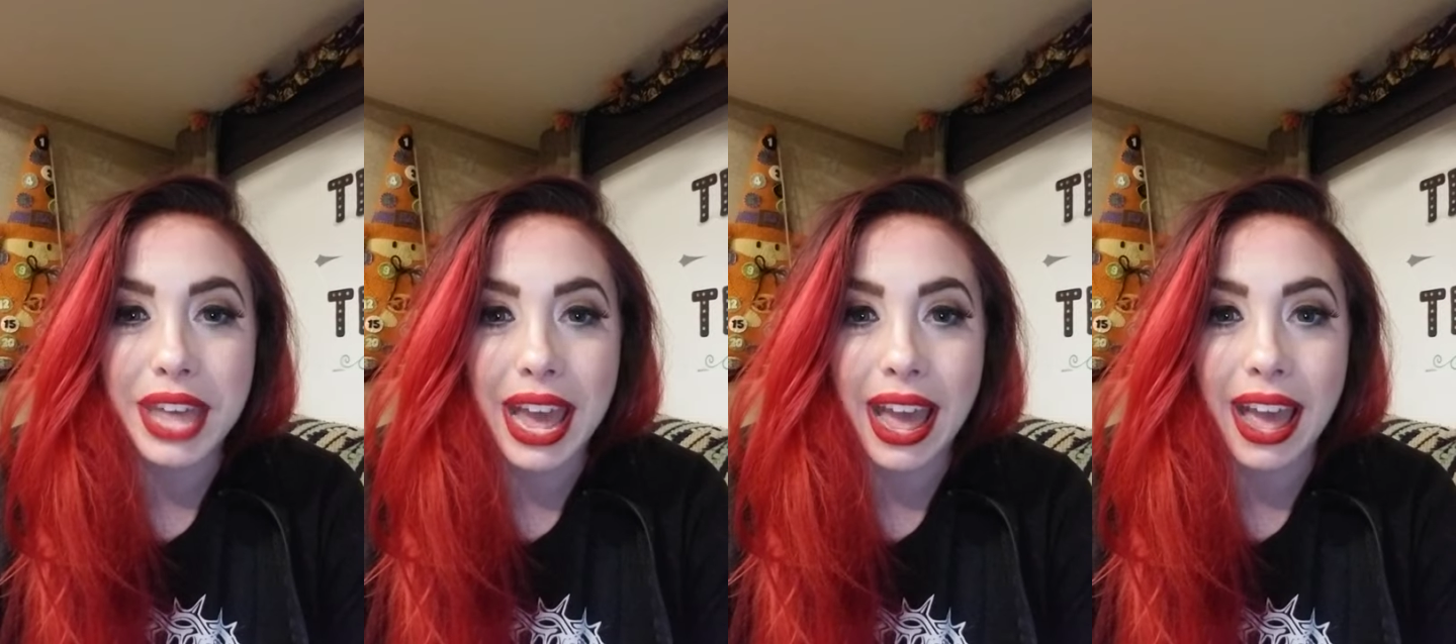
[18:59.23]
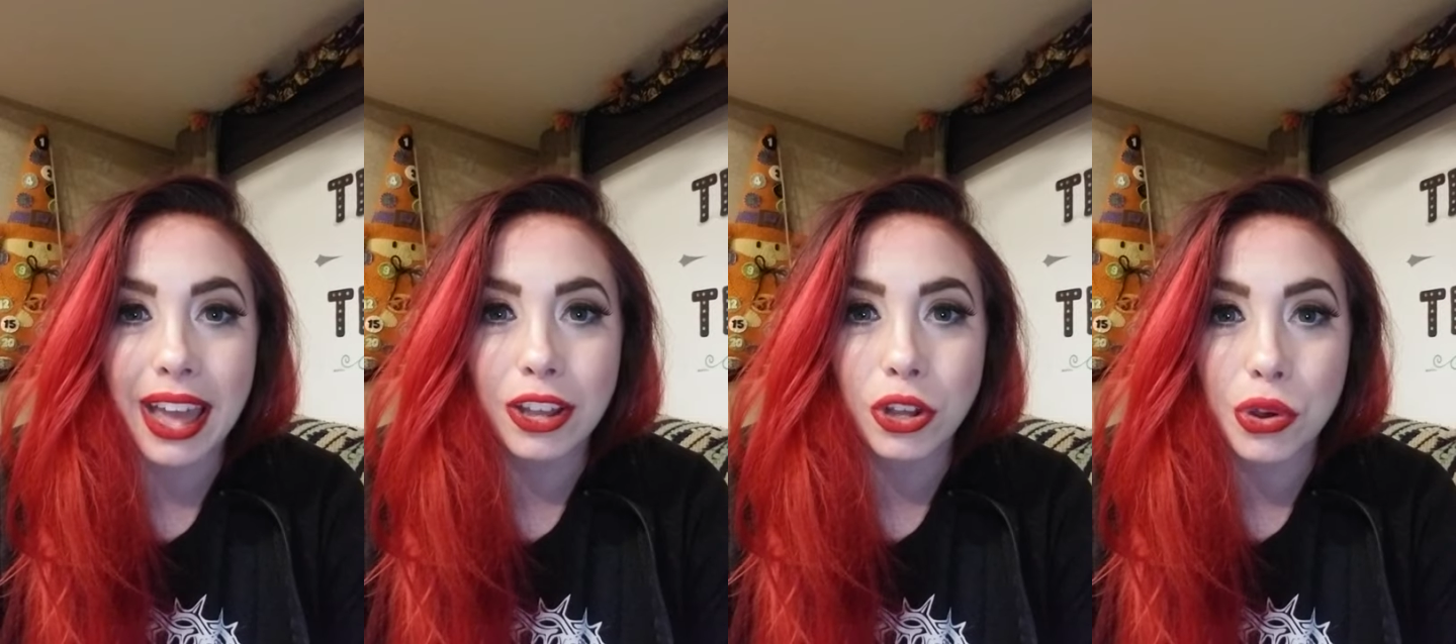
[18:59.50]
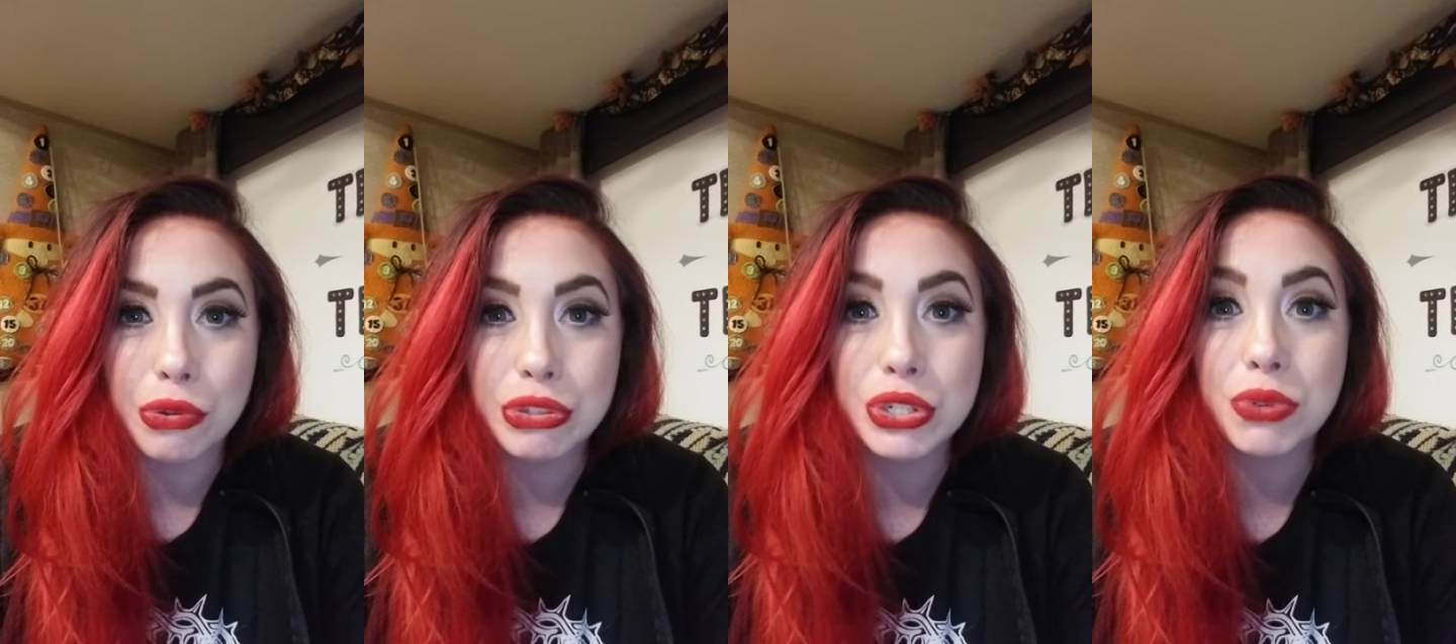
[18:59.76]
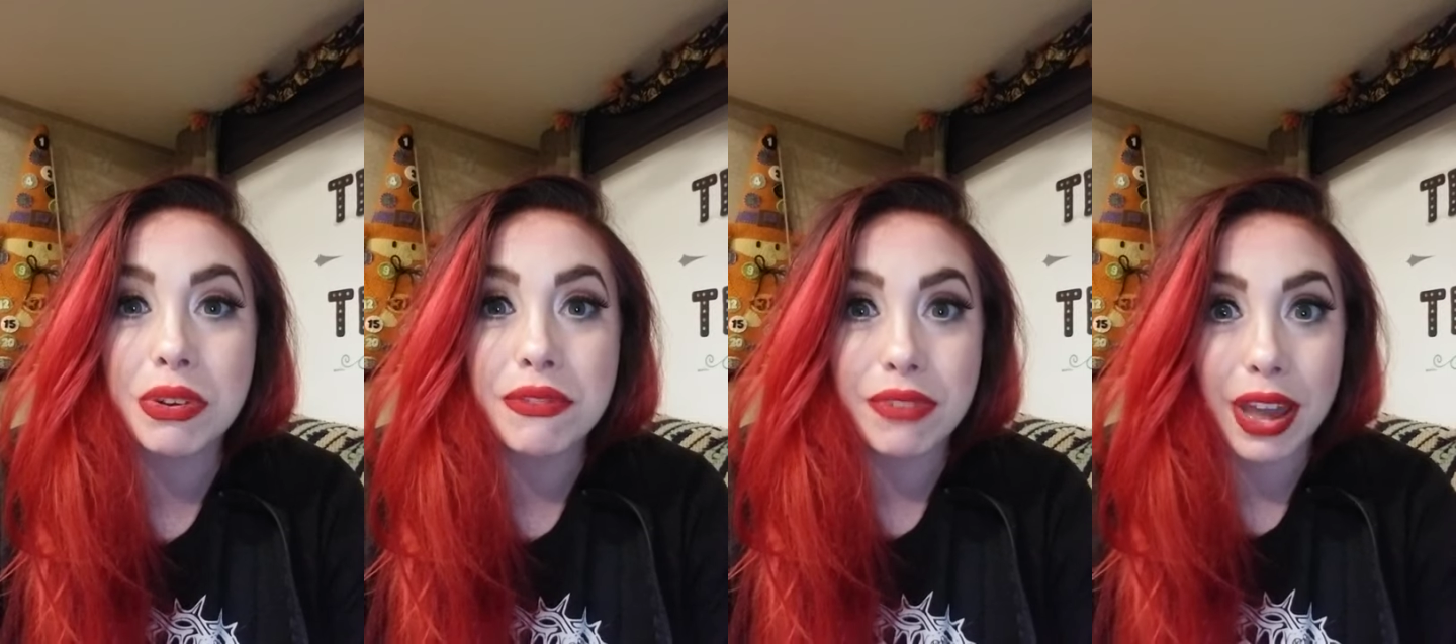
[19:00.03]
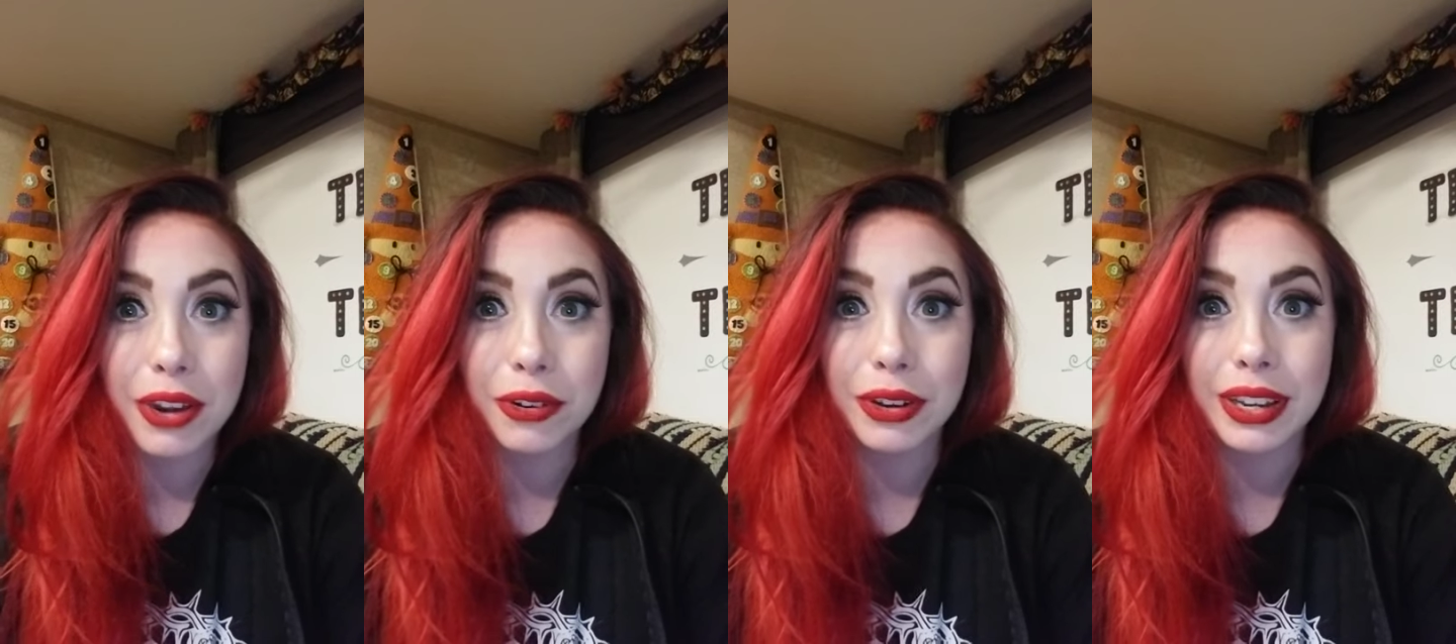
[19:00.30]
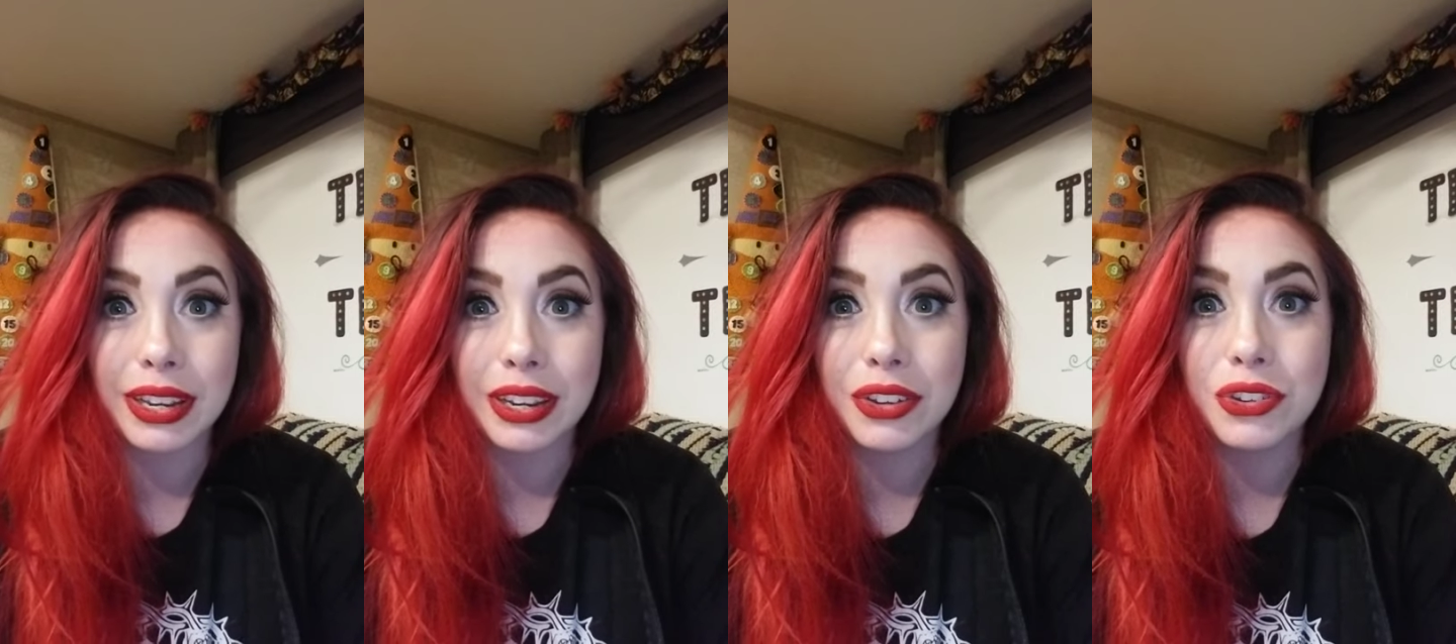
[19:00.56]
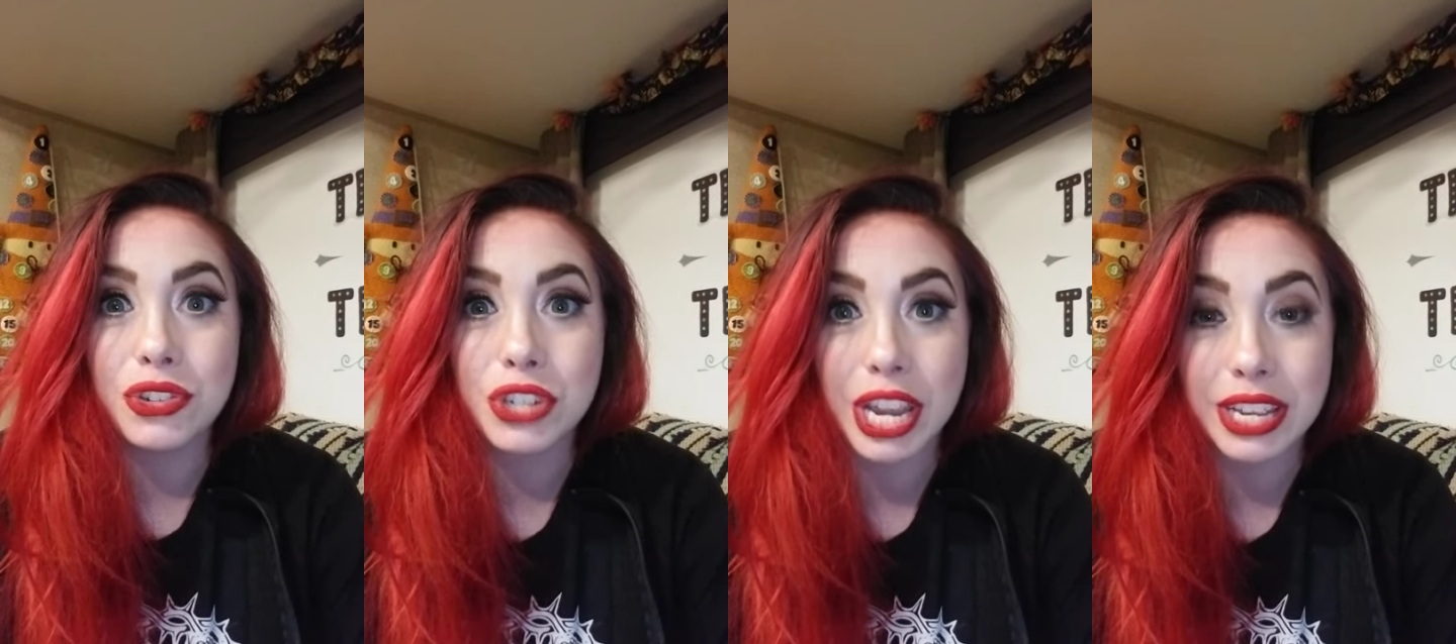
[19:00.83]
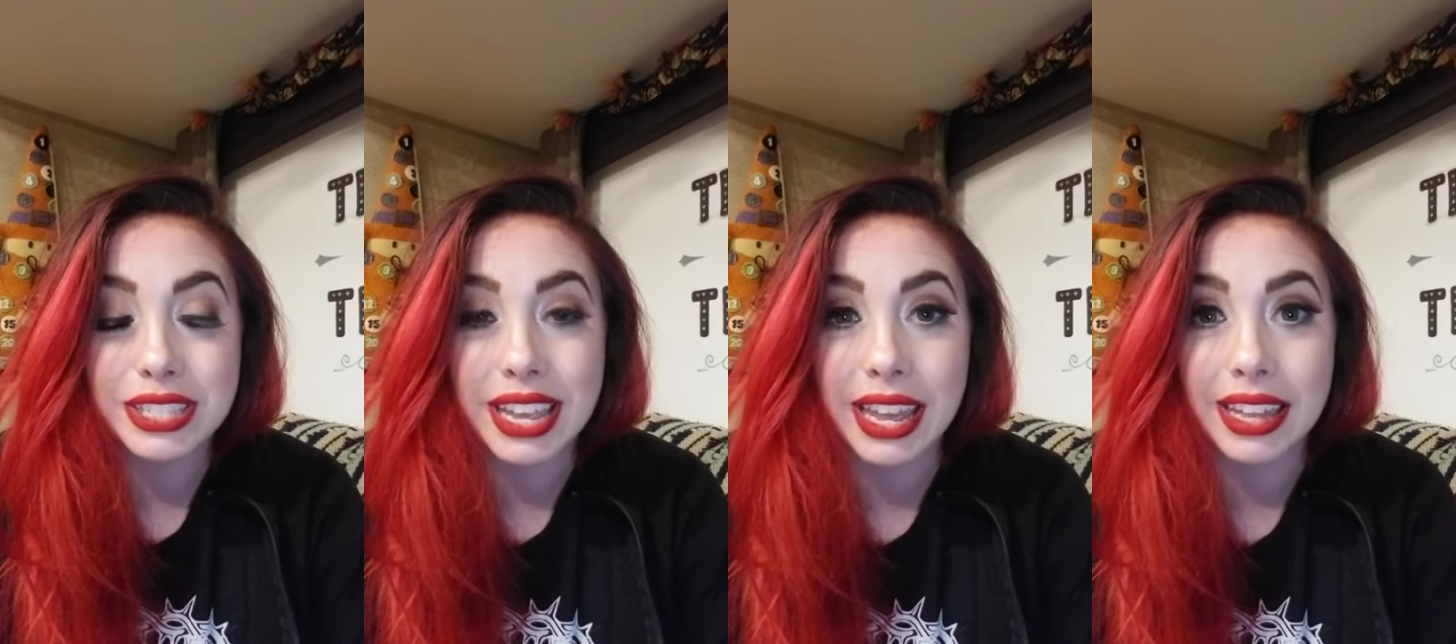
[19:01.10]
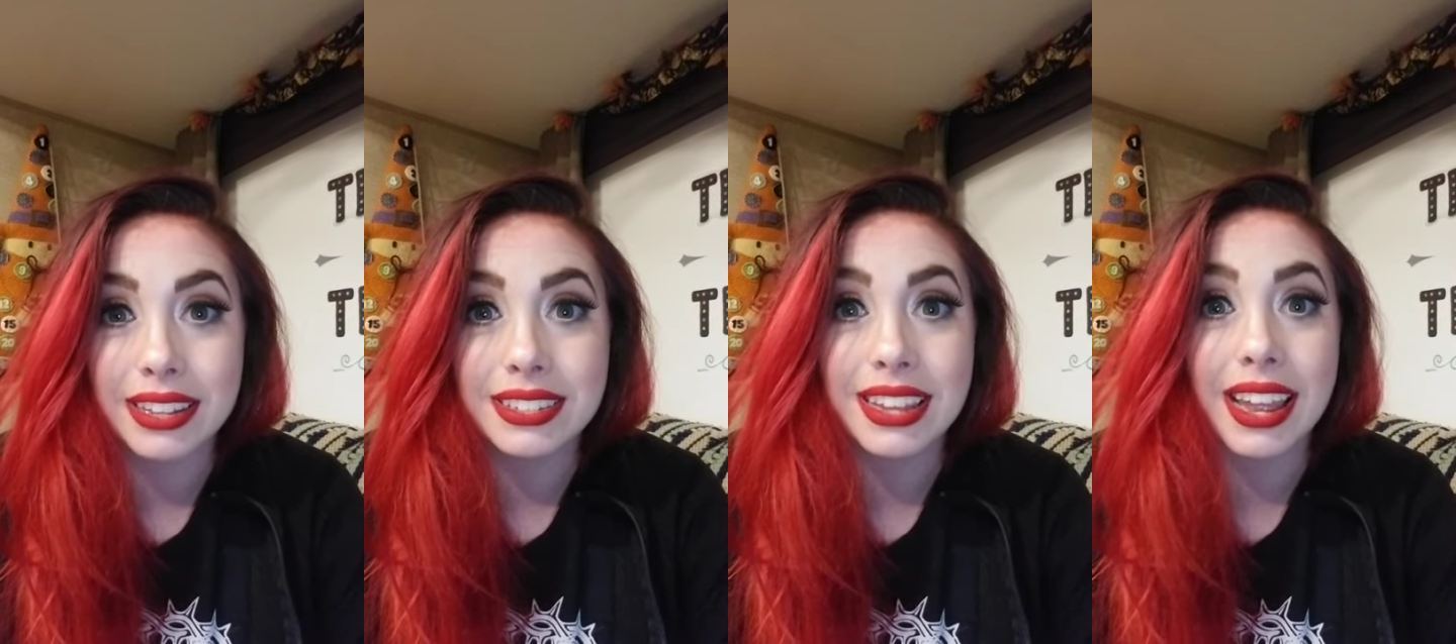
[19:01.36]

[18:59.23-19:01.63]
that goes to a veteran, shakes hands,